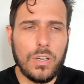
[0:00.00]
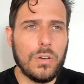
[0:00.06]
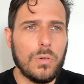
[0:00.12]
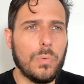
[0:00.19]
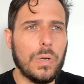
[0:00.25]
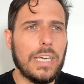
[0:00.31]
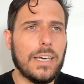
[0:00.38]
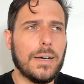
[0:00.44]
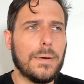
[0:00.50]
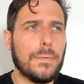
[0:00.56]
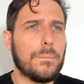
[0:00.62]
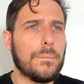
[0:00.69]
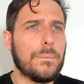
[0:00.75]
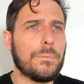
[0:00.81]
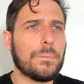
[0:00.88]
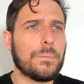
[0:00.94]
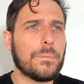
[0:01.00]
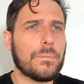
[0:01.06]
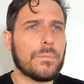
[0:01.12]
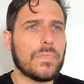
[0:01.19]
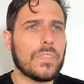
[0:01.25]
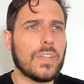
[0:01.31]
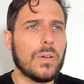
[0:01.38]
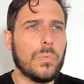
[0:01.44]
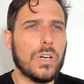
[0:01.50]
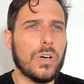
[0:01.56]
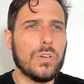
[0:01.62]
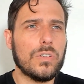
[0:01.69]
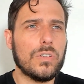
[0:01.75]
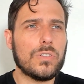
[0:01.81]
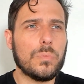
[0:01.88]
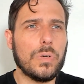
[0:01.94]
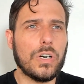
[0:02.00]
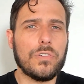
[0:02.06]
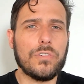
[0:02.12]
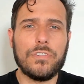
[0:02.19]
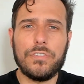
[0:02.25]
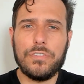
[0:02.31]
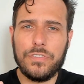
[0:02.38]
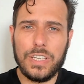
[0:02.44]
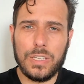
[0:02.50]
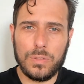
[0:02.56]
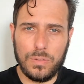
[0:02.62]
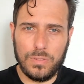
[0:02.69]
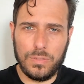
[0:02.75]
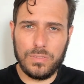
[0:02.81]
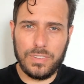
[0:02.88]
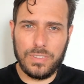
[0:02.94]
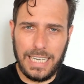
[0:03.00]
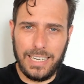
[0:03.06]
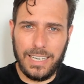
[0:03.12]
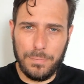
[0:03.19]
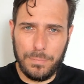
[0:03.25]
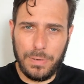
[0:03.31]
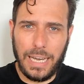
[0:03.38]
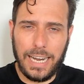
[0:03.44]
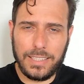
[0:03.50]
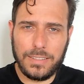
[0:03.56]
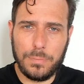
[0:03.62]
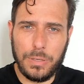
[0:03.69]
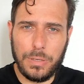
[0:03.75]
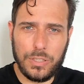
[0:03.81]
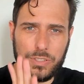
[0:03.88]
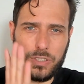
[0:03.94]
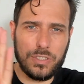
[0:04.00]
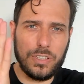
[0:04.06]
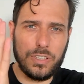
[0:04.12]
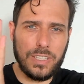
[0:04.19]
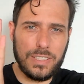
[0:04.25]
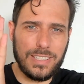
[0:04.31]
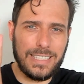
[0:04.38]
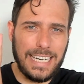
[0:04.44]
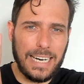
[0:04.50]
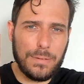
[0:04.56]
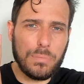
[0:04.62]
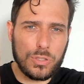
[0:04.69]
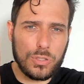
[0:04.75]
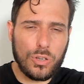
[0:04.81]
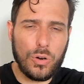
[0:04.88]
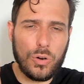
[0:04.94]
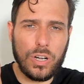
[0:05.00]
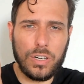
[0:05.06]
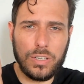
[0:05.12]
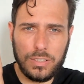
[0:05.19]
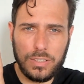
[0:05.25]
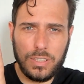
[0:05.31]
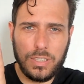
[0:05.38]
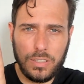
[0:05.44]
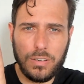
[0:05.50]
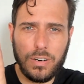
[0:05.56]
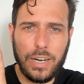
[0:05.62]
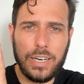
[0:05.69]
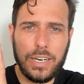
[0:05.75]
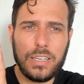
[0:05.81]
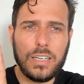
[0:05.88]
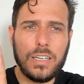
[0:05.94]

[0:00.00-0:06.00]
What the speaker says: we don't feel that impact, because it's a dead persona, right?